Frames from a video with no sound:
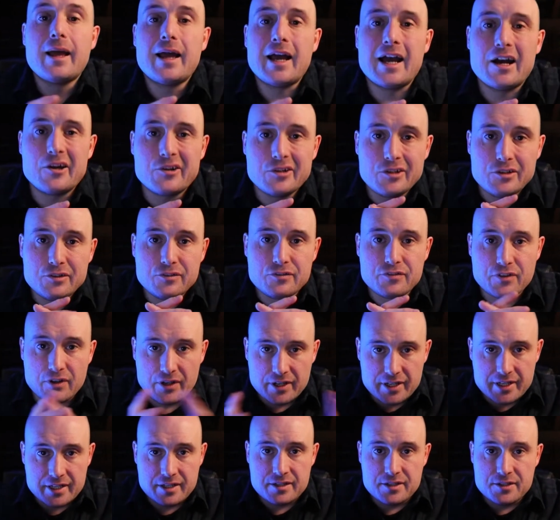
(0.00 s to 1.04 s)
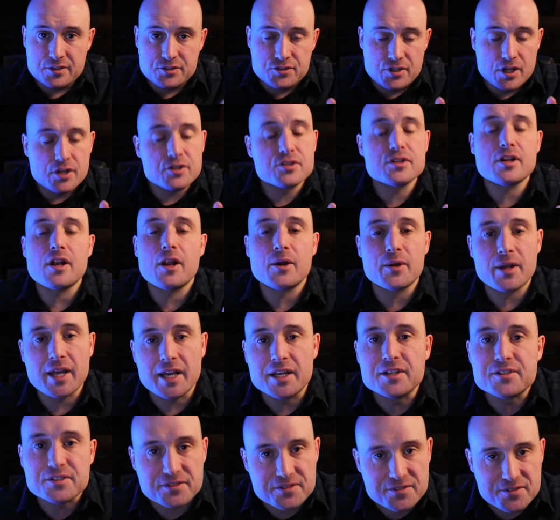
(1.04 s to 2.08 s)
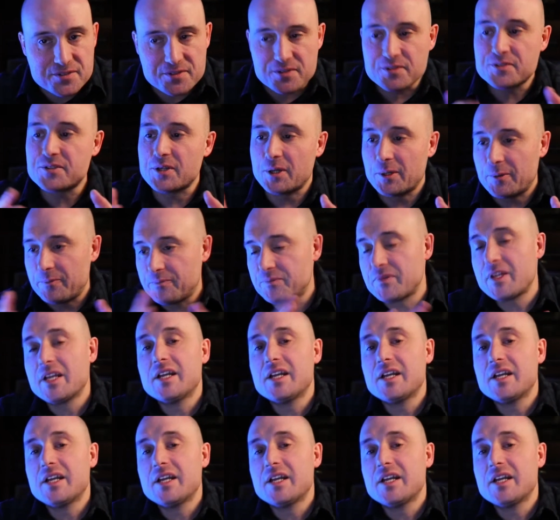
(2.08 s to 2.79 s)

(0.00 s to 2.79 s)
How do you find such locations? So